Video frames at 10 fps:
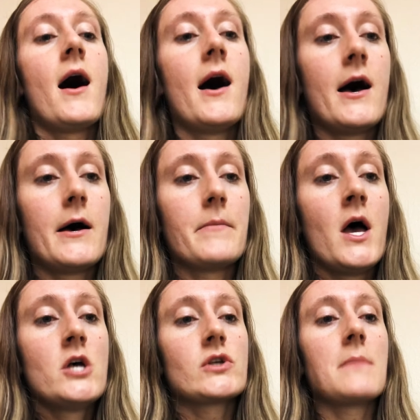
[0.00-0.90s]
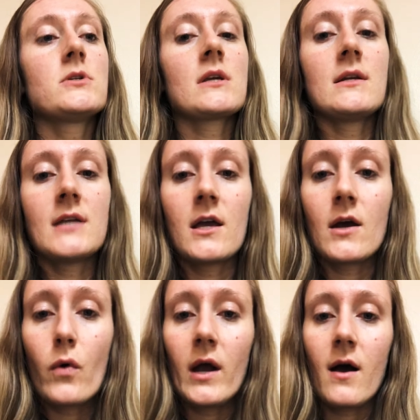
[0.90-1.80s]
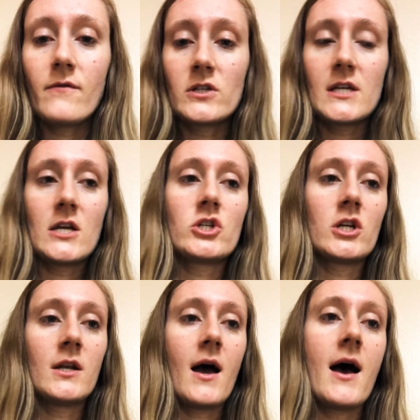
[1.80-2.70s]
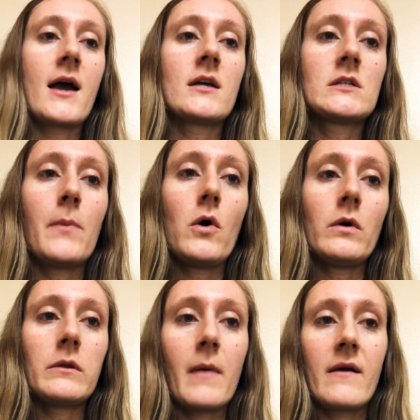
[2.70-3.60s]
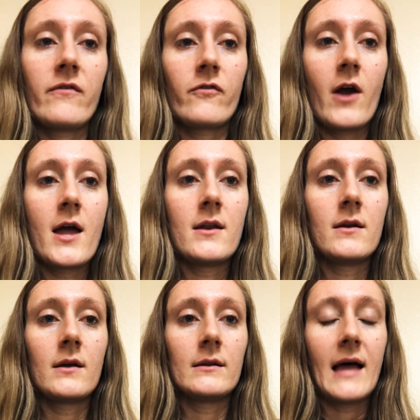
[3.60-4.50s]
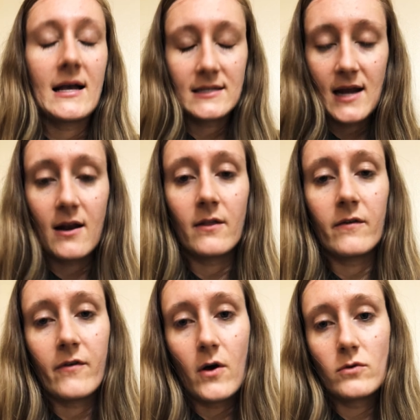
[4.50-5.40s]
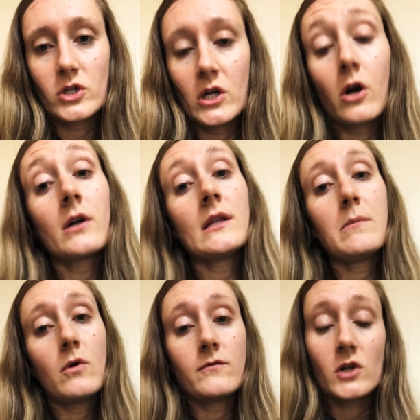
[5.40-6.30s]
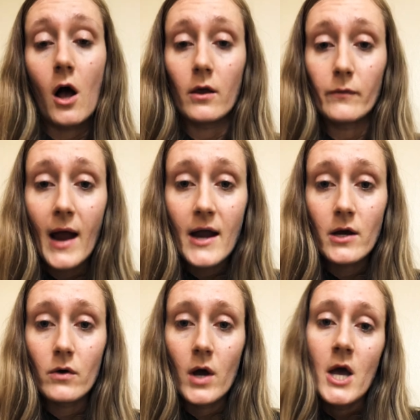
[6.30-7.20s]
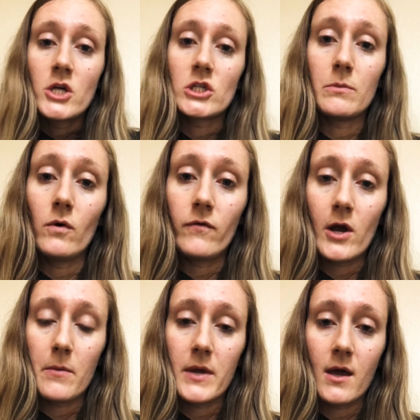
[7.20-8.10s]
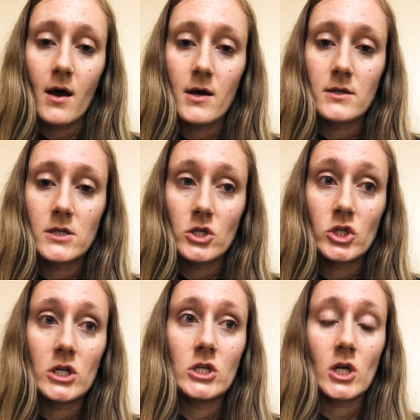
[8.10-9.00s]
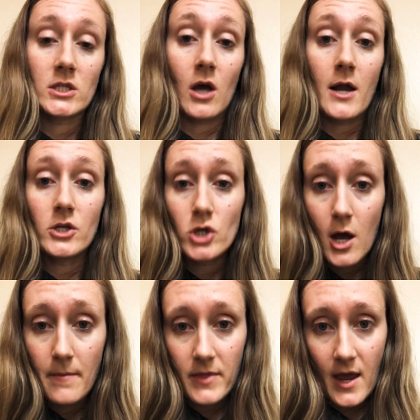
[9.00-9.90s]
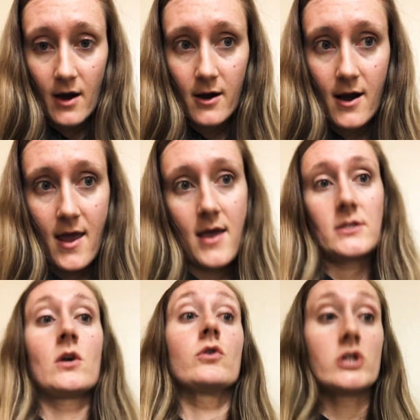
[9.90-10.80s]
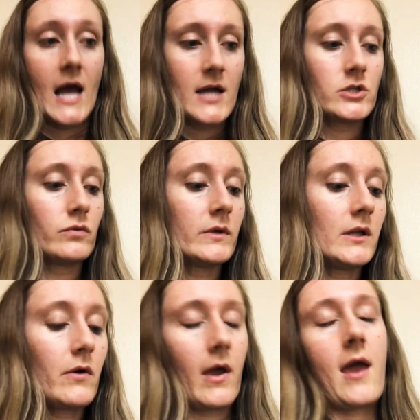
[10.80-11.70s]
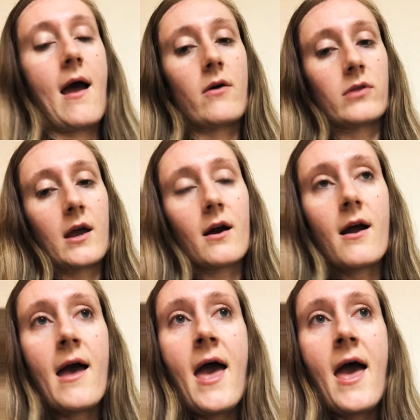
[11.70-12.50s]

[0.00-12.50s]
Um, so I'm just going to tell you a quick conversation. I spoke with my friend last night on the phone. She currently moved to Colorado. She moved there because she just got a job there. So she had to relocate out there.